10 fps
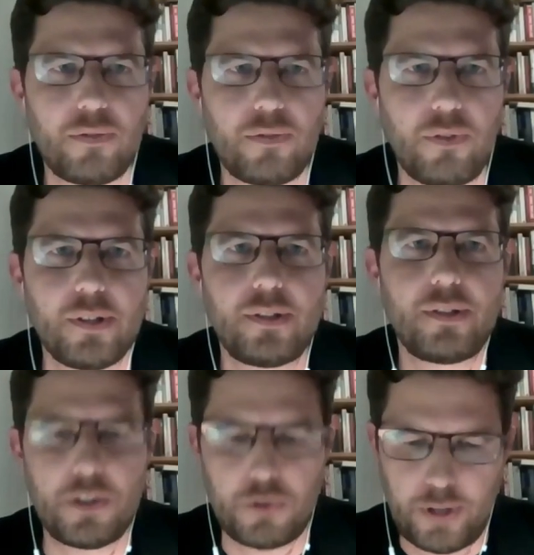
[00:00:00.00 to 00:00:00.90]
for
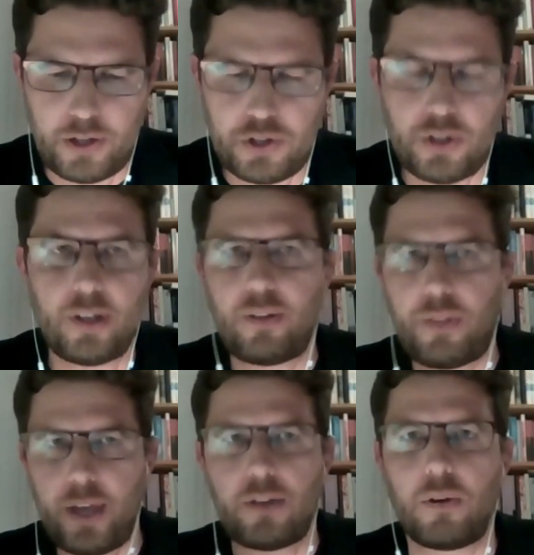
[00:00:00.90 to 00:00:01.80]
this introduction, and
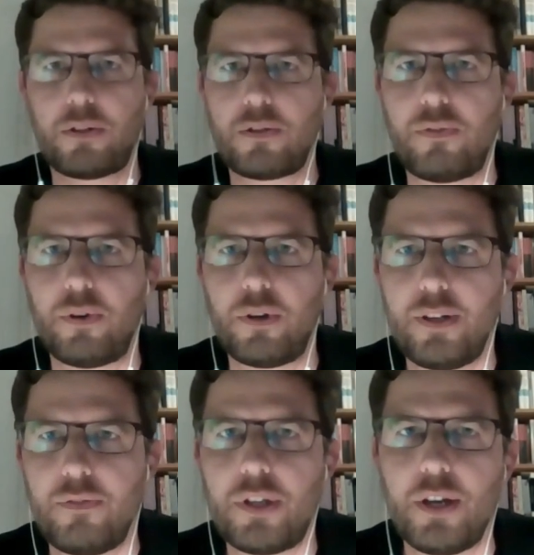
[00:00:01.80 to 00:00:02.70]
thank you also for the
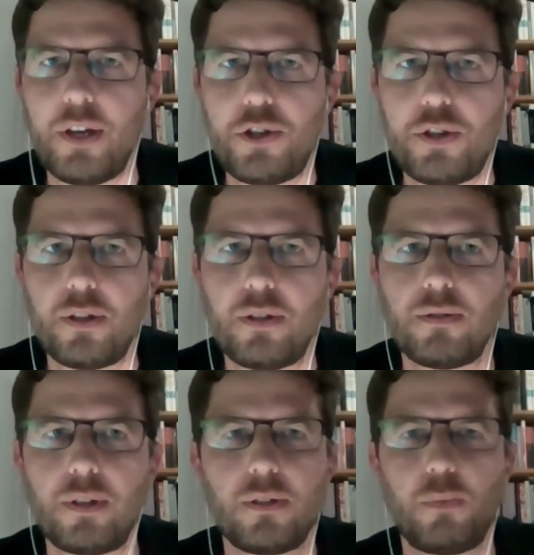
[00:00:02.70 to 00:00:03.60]

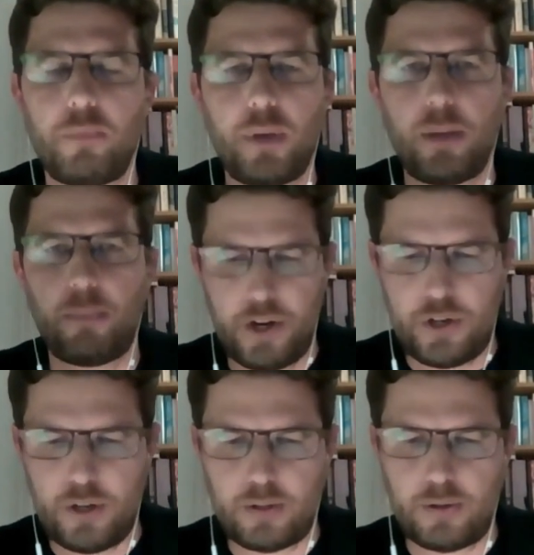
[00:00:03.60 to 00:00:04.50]
invitation. It would have been a pleasure